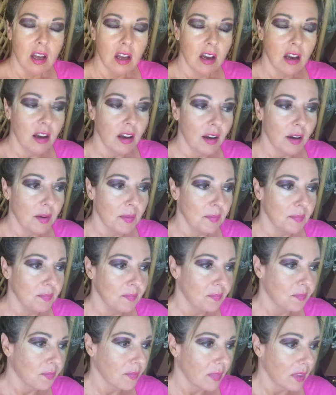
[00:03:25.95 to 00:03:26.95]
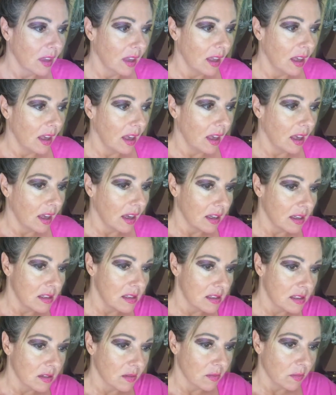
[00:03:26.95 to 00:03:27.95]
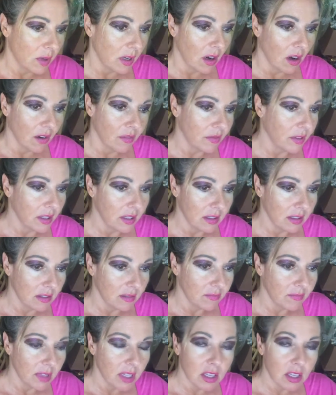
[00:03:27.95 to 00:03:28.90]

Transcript: And we often,